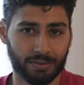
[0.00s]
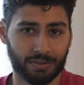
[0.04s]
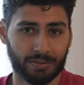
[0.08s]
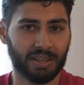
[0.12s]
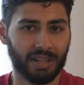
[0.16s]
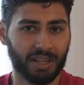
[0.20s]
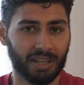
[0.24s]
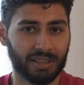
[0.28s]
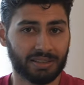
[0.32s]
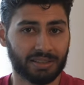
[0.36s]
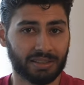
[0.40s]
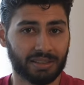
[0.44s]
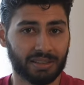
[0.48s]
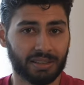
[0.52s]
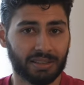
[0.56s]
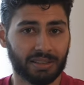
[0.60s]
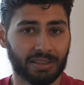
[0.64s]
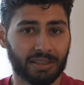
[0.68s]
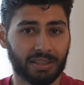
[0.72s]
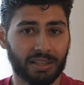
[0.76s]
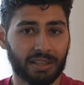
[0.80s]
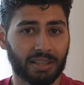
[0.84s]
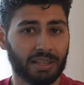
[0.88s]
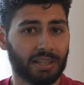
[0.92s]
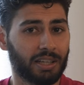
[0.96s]

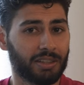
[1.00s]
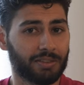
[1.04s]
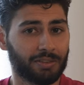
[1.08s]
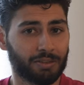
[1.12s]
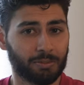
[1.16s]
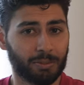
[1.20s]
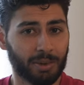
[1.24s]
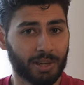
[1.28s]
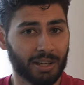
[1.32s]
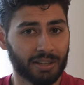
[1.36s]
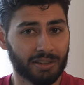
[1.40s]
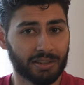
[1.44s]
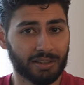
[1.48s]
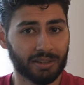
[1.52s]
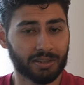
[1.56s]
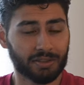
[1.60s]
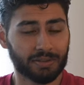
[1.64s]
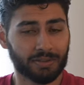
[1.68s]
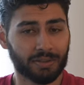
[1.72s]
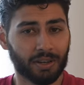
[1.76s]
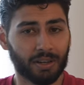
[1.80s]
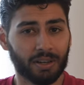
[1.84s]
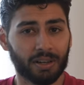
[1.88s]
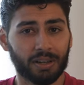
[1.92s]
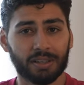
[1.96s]
Lastly, if you made it this
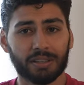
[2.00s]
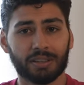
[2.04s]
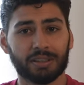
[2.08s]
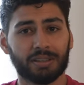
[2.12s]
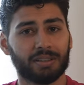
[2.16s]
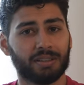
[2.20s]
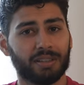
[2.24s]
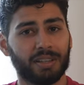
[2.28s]
far,